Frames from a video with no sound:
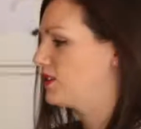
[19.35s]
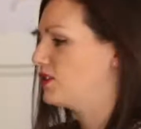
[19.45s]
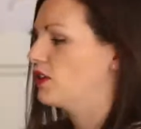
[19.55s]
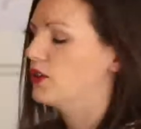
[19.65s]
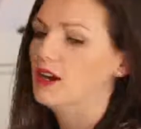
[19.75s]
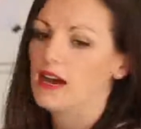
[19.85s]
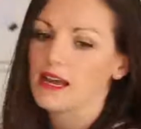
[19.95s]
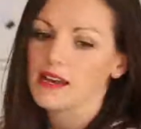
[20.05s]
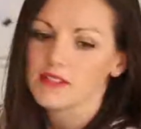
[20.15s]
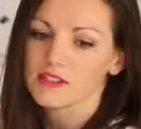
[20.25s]
So I
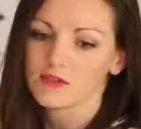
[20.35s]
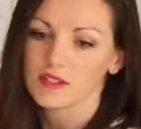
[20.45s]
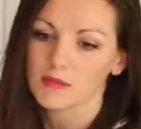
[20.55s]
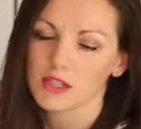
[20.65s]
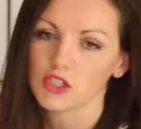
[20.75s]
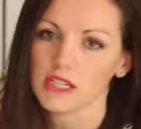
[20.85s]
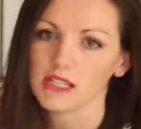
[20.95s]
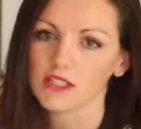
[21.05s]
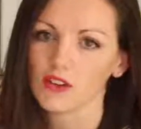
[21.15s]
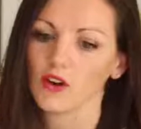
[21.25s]
have these really big
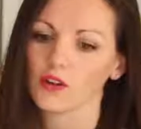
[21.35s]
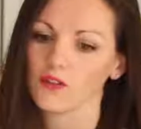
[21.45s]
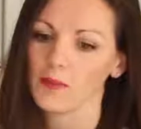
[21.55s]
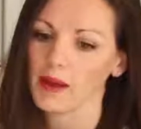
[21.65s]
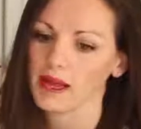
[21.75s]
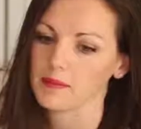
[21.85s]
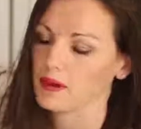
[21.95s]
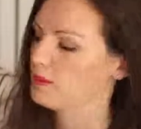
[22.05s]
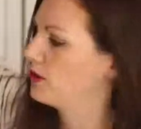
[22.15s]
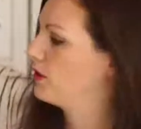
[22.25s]
sheets of
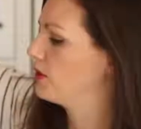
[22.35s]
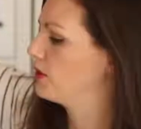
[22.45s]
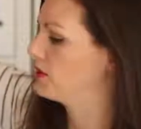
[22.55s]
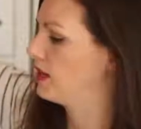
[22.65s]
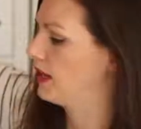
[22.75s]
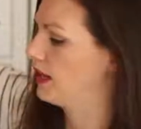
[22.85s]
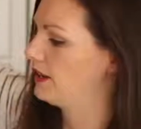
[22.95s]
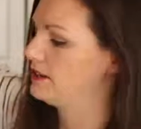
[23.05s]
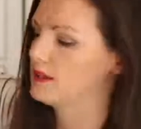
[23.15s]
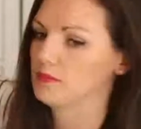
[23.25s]
paper because I
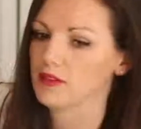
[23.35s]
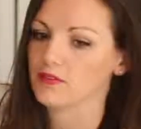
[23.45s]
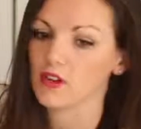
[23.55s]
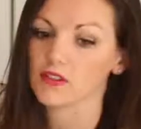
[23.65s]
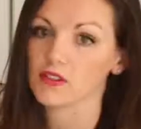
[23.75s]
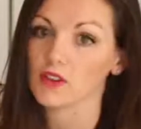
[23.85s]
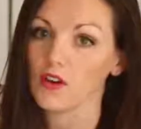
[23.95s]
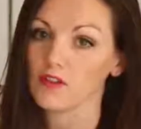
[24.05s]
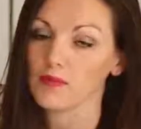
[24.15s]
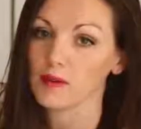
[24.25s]
had some leftovers
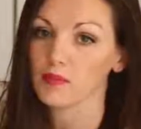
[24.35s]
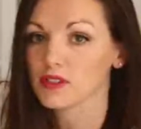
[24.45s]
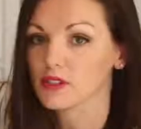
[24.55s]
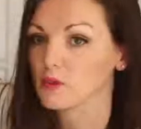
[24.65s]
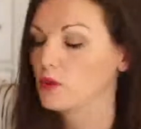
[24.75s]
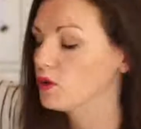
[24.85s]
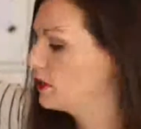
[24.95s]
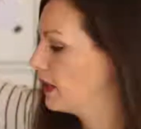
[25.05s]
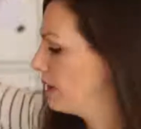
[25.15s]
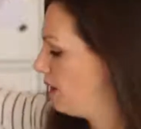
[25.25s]
of my printed wall
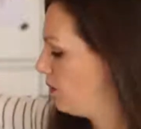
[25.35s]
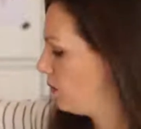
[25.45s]
planner